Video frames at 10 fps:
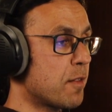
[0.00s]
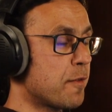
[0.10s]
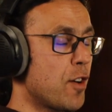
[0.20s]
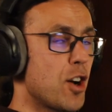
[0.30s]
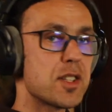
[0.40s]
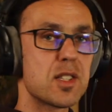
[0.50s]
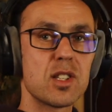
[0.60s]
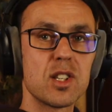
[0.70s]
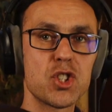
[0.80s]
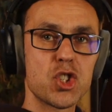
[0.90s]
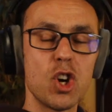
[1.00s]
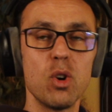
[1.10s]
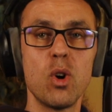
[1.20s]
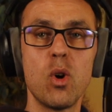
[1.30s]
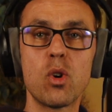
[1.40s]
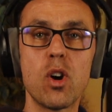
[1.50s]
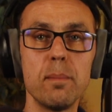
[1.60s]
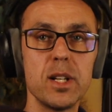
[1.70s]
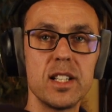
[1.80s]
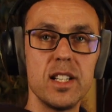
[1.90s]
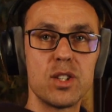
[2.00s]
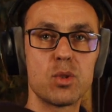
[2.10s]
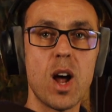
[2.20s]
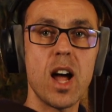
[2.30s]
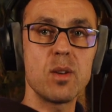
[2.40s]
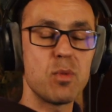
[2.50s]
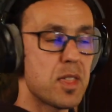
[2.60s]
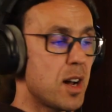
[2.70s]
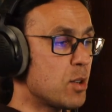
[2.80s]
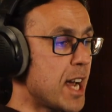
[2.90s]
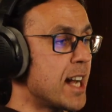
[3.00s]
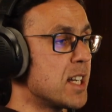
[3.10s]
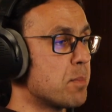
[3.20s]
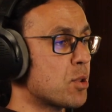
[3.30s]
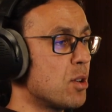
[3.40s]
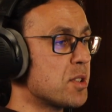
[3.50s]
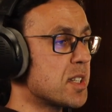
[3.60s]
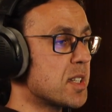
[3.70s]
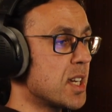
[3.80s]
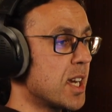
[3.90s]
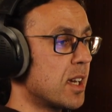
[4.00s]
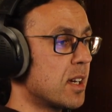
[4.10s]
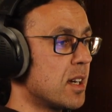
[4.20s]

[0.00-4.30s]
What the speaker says: First, solo, completely dry without any processing.